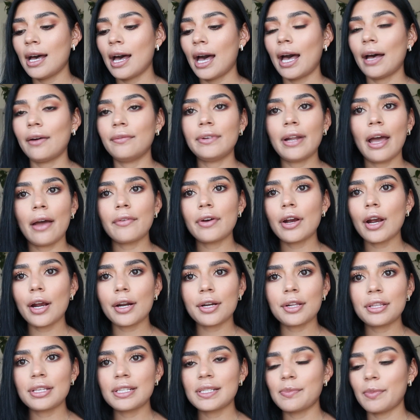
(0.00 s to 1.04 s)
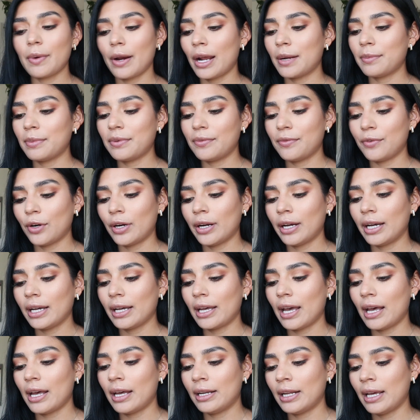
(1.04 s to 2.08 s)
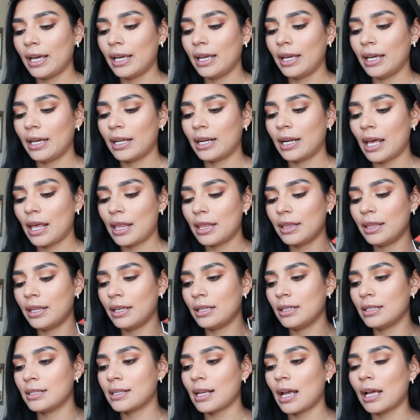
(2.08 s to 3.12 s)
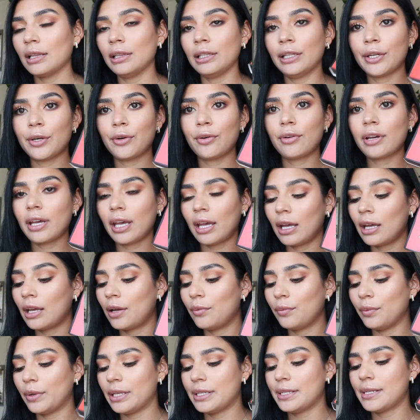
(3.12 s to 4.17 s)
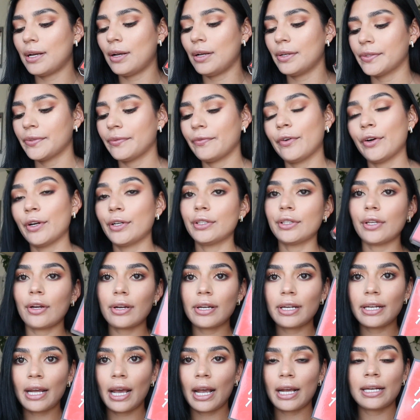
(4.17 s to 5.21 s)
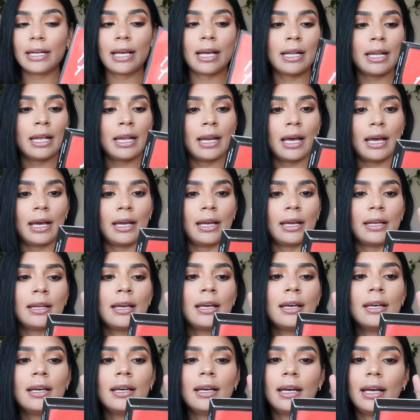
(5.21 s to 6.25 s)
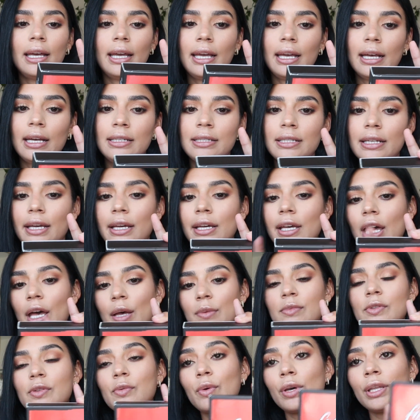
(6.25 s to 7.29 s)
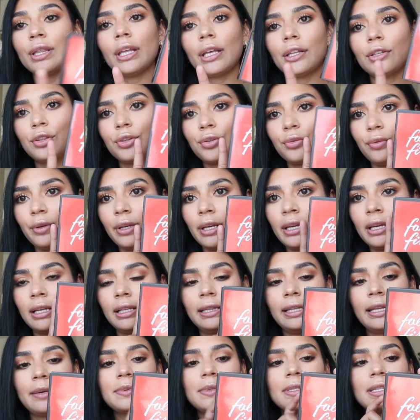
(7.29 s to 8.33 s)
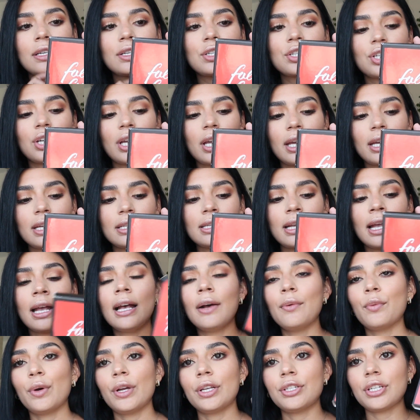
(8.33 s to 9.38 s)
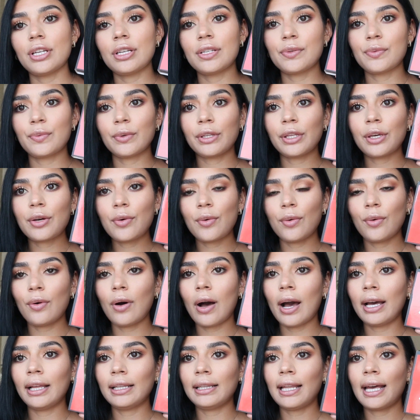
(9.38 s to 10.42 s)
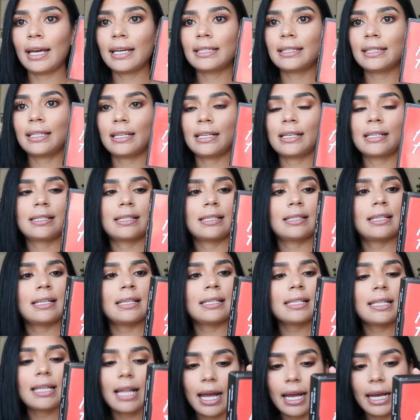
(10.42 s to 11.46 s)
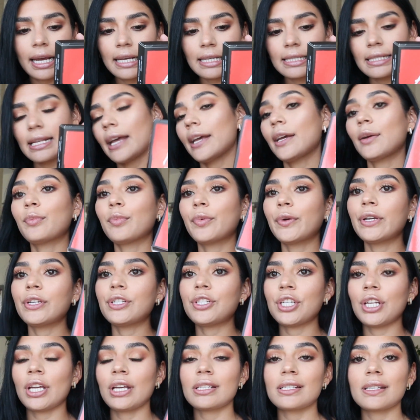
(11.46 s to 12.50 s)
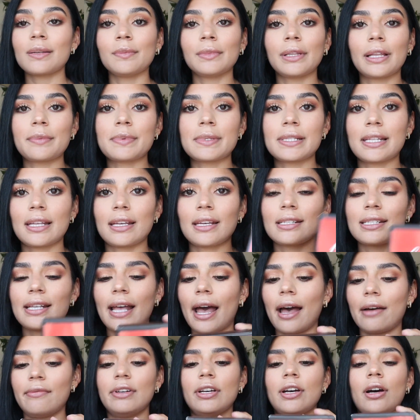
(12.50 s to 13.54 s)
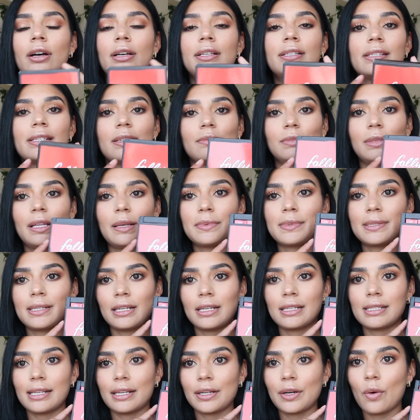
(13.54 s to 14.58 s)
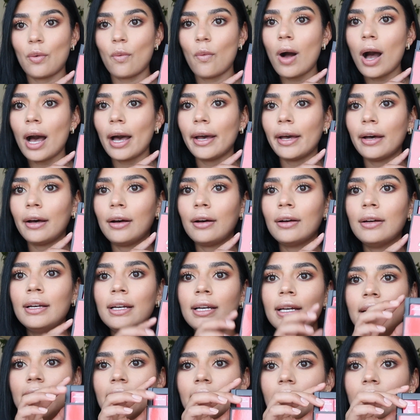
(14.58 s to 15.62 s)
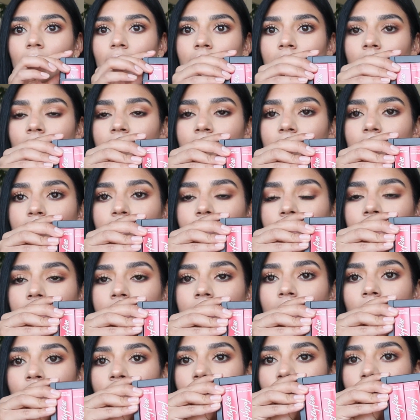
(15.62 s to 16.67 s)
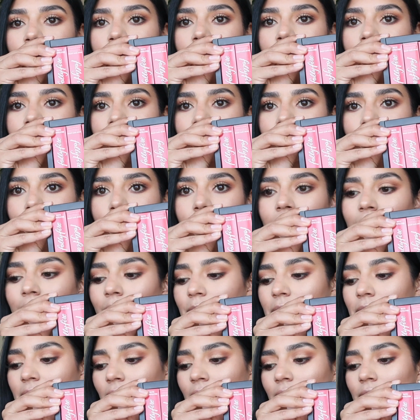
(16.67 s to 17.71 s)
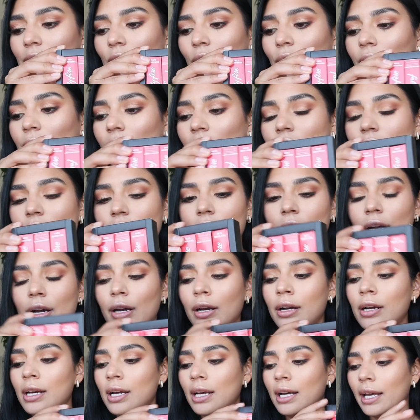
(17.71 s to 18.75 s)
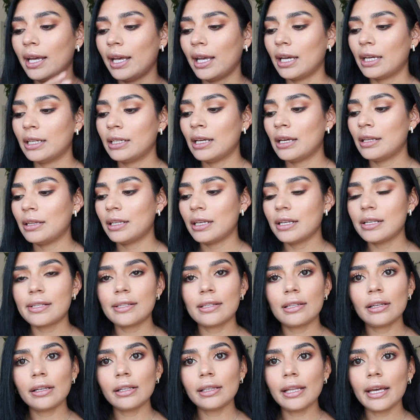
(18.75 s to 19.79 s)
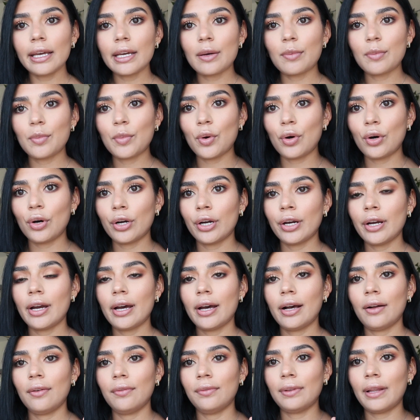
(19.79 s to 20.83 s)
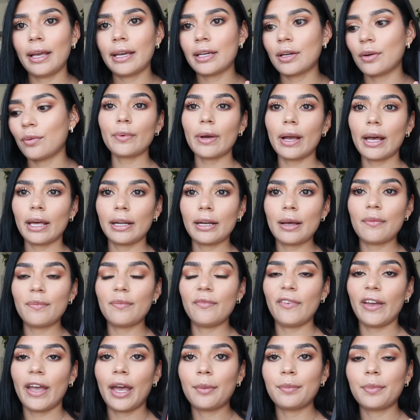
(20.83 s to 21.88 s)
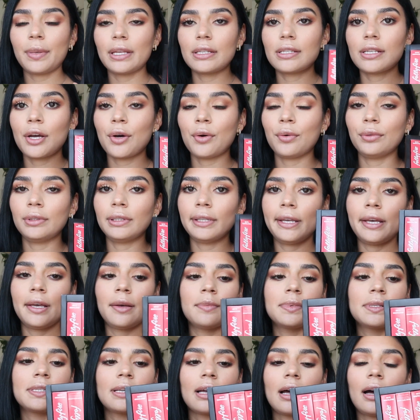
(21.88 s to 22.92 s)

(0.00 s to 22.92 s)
I've never heard of this brand before again, and this little kit retails for $39.99, and it comes with 3 lipstick shades, which is really cool. I like this. This is nice. I appreciate some lipsticks. I haven't gotten some lipsticks in a while, and if you pull it up, you get the 3 lipsticks over here, and these look like more of like a red vampy tone lips.